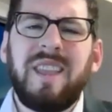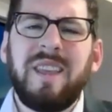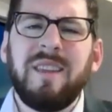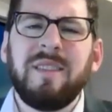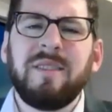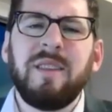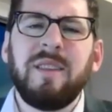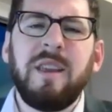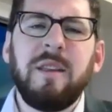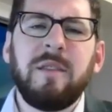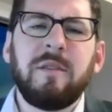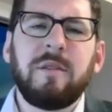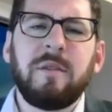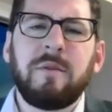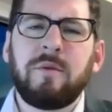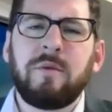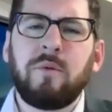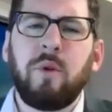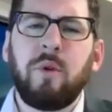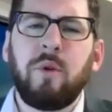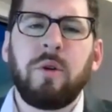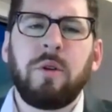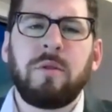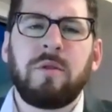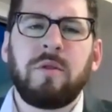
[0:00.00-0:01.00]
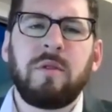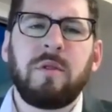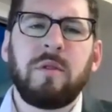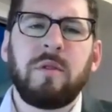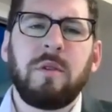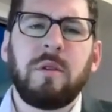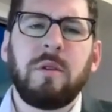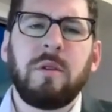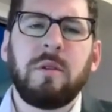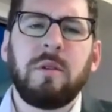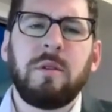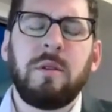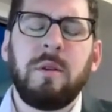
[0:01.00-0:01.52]
These, of course,
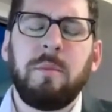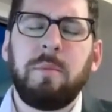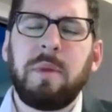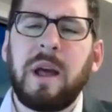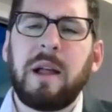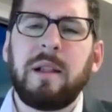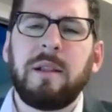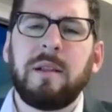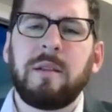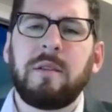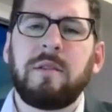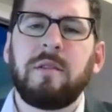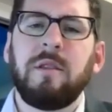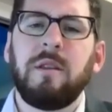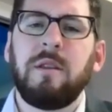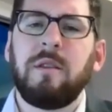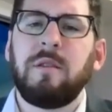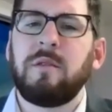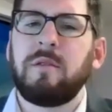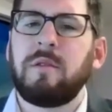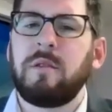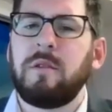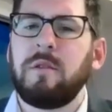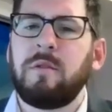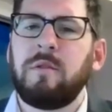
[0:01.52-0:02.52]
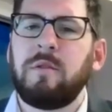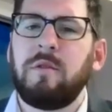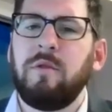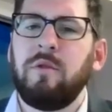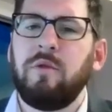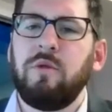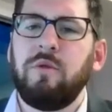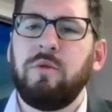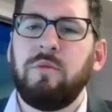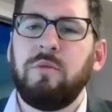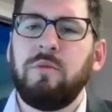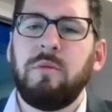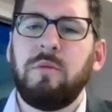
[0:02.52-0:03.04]
the balances
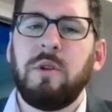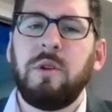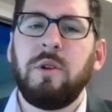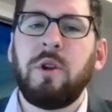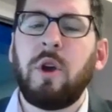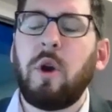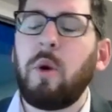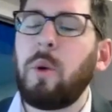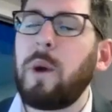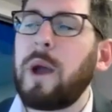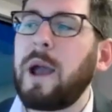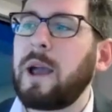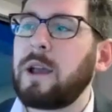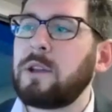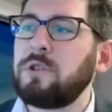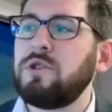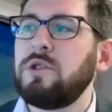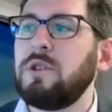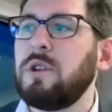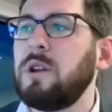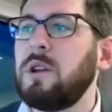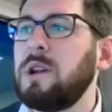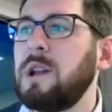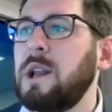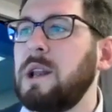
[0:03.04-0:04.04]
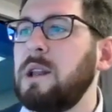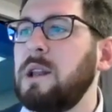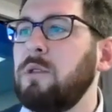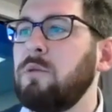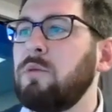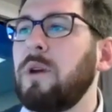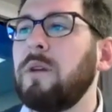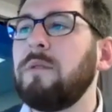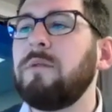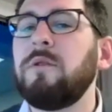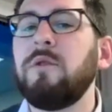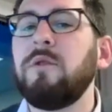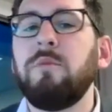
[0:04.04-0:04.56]
assume no action on any
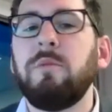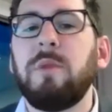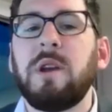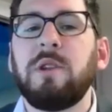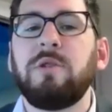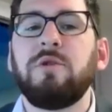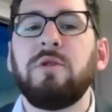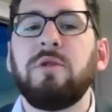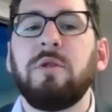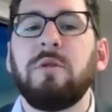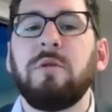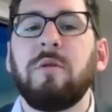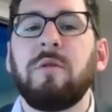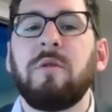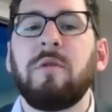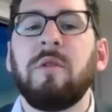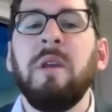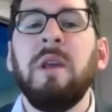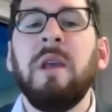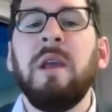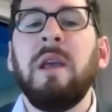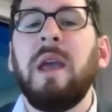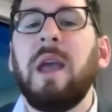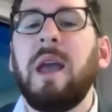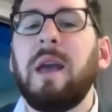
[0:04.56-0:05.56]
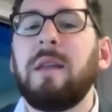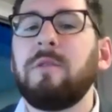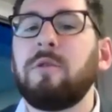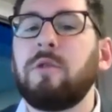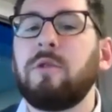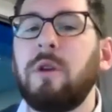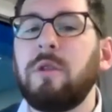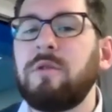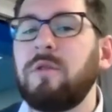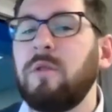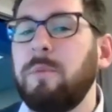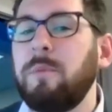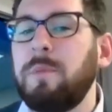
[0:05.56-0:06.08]
revenue measures, and they're
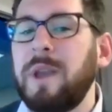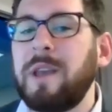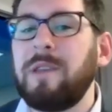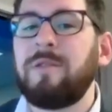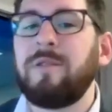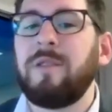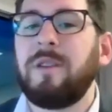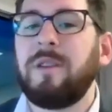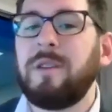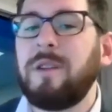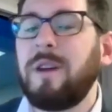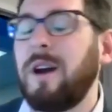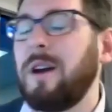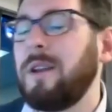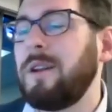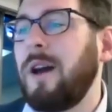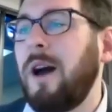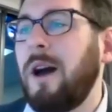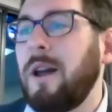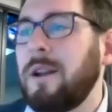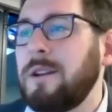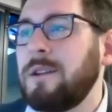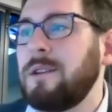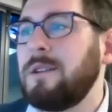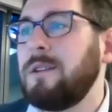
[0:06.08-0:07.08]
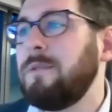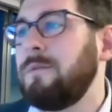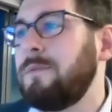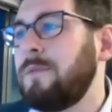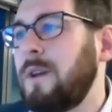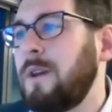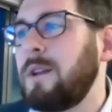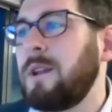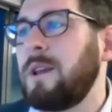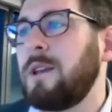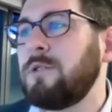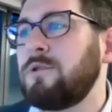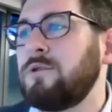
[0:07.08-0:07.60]
also based on unaudited
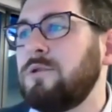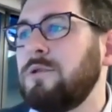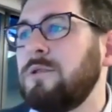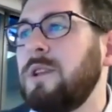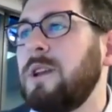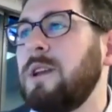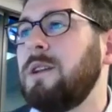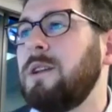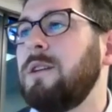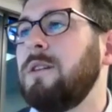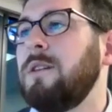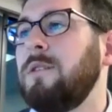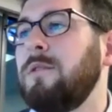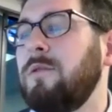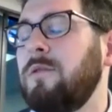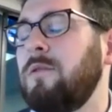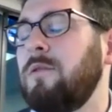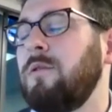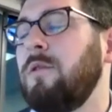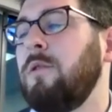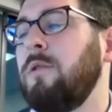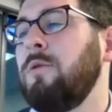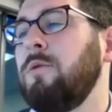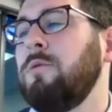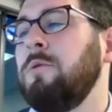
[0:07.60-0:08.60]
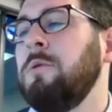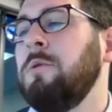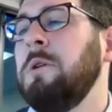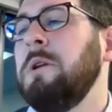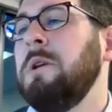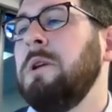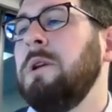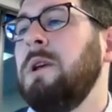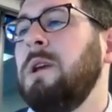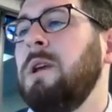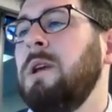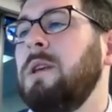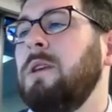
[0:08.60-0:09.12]
financial data. So,
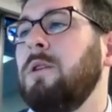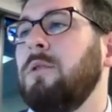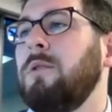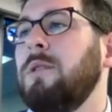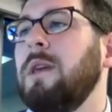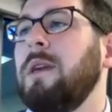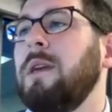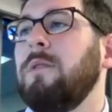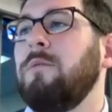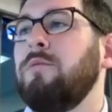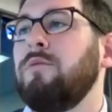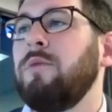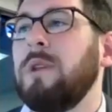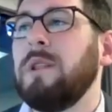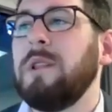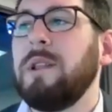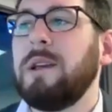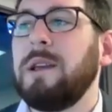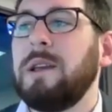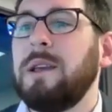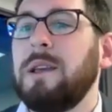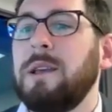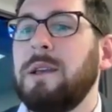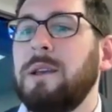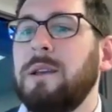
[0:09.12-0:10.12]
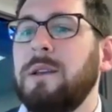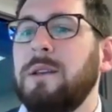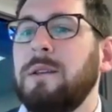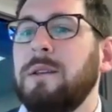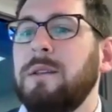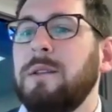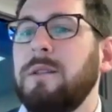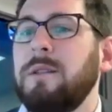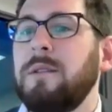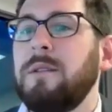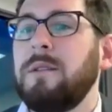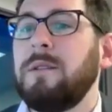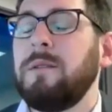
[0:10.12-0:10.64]
they really,
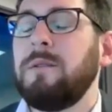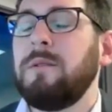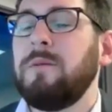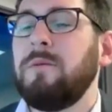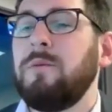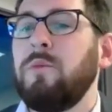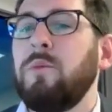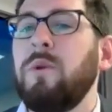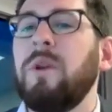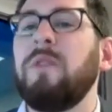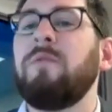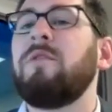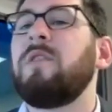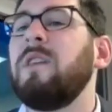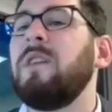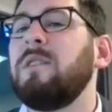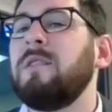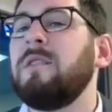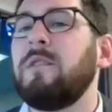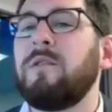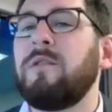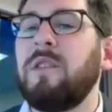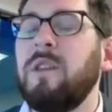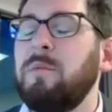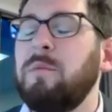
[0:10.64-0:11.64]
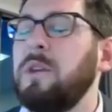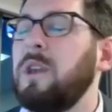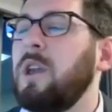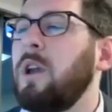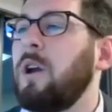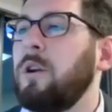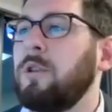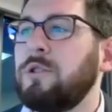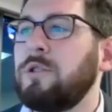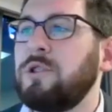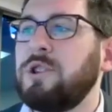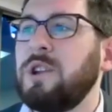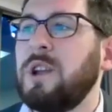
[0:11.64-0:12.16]
we've seen the
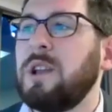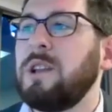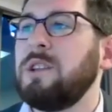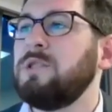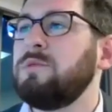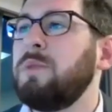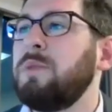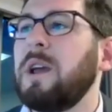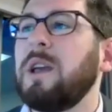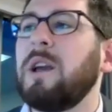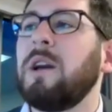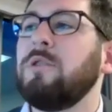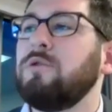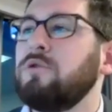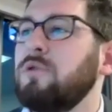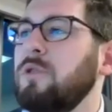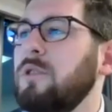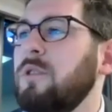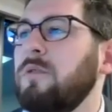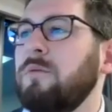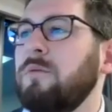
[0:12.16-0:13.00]
CBR change by hundreds